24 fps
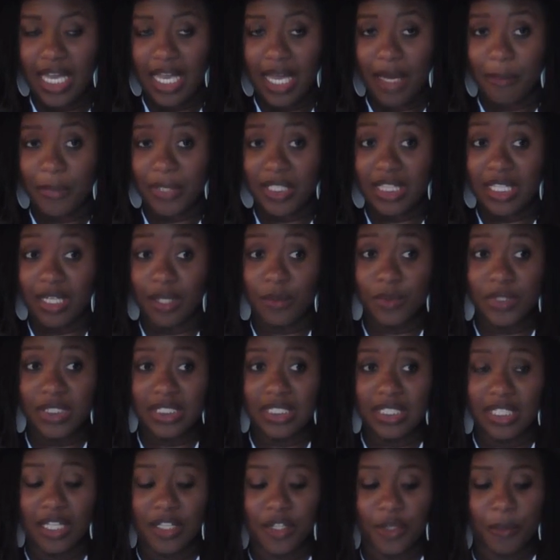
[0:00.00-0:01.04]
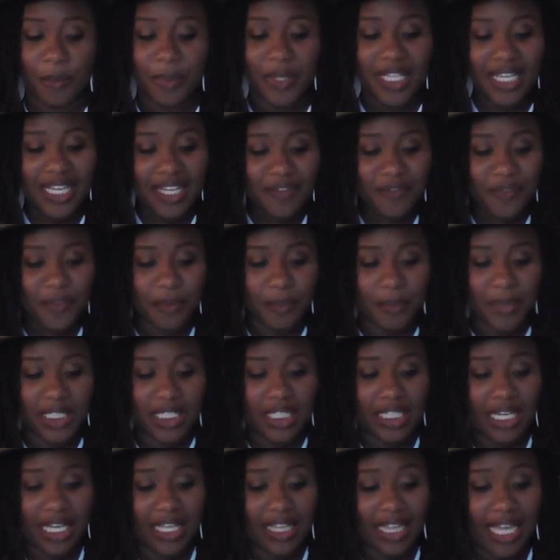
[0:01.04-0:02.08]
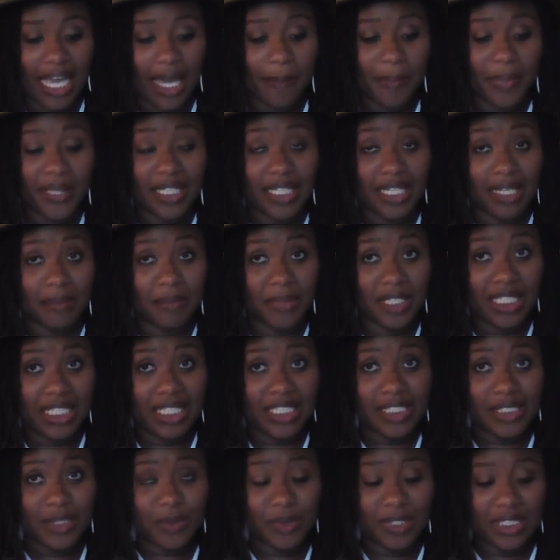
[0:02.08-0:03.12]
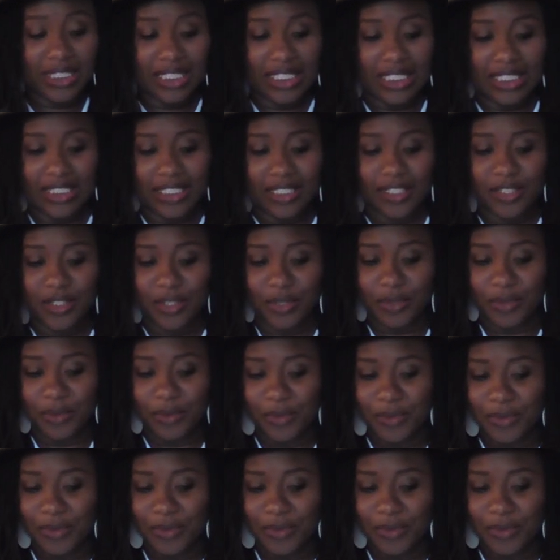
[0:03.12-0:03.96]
But there was another plan for me, and that plan begins with these two,